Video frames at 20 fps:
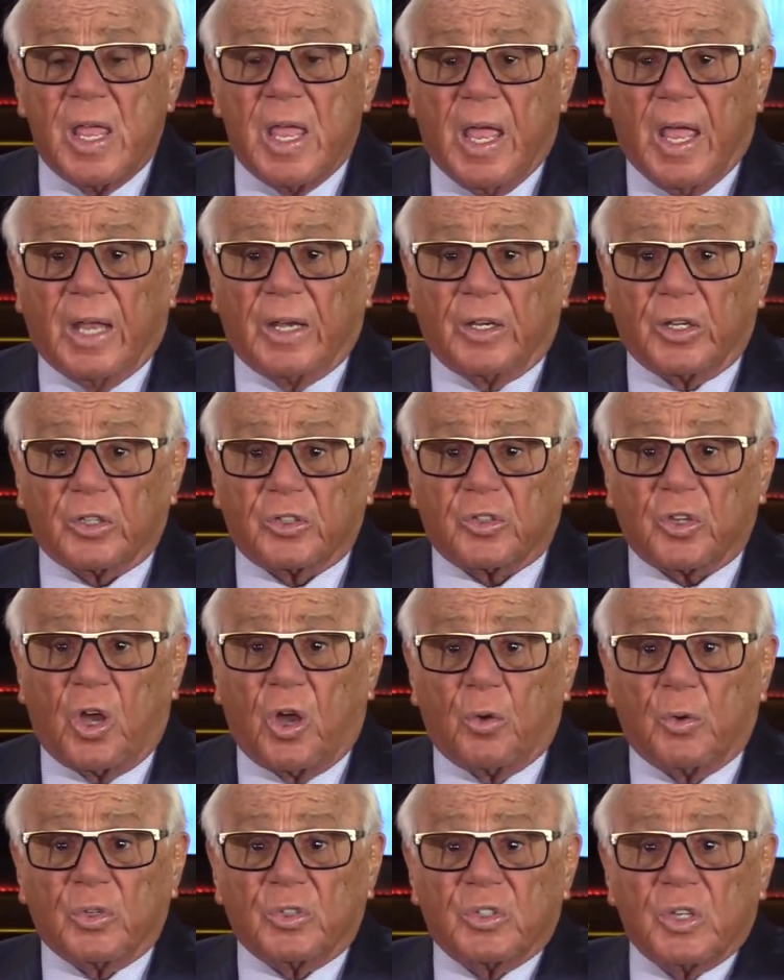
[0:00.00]
and it's
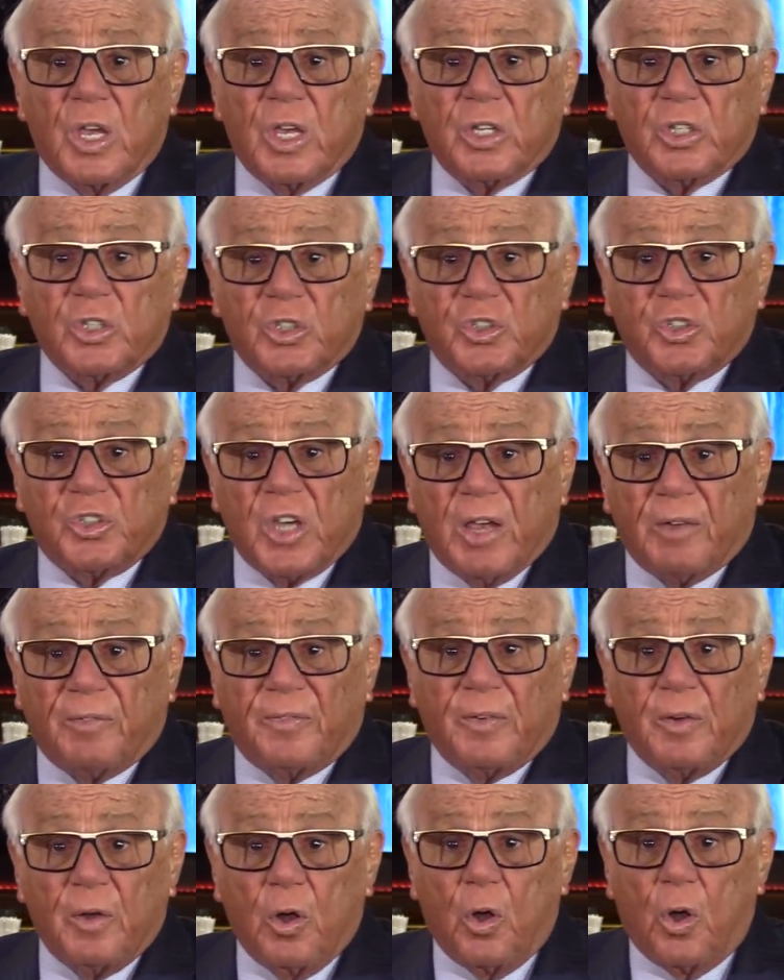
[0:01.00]
always
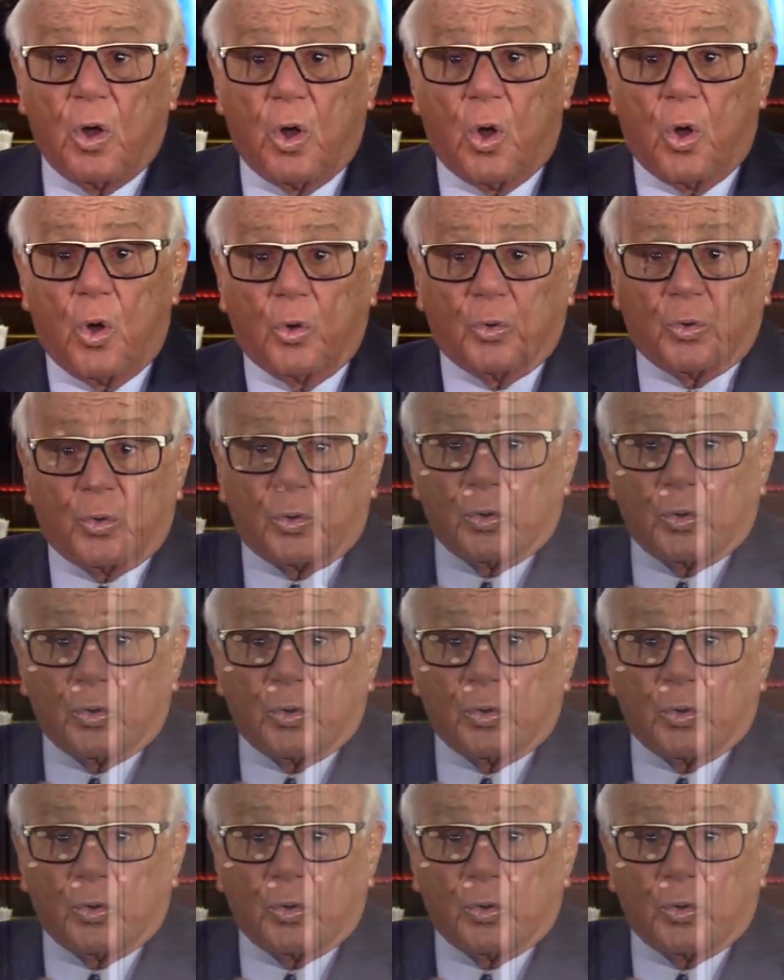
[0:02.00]
chef, owner,